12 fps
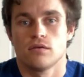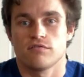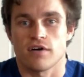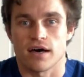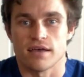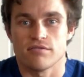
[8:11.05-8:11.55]

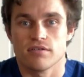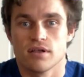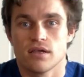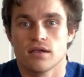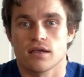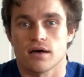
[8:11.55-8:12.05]
5.
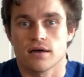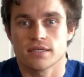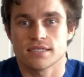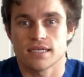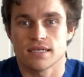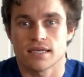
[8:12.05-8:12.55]

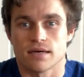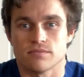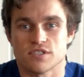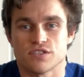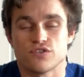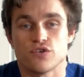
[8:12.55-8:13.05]
Carnitine
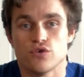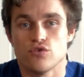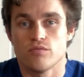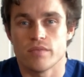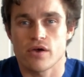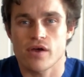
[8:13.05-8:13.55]
comes in
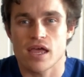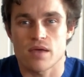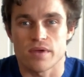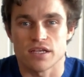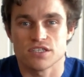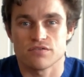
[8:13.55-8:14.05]
2 mirror
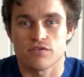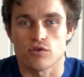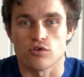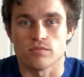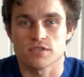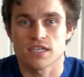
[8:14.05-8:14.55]
image
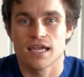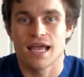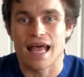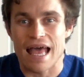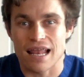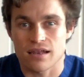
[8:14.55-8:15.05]
forms,
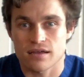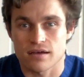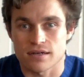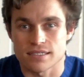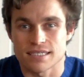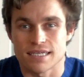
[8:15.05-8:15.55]

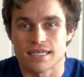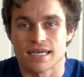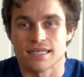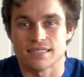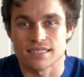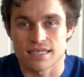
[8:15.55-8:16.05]
L-carnitine
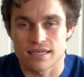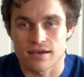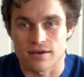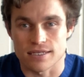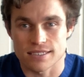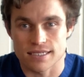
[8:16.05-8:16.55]
and
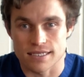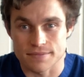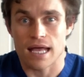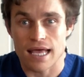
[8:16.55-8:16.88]
D-carnitine.